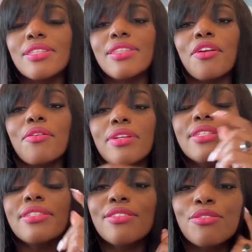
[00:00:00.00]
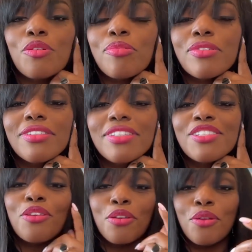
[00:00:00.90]
sit there and listen to your
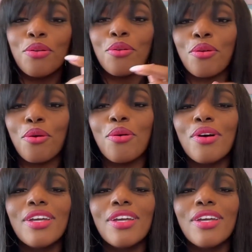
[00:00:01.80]
presentation. No, no, no, no.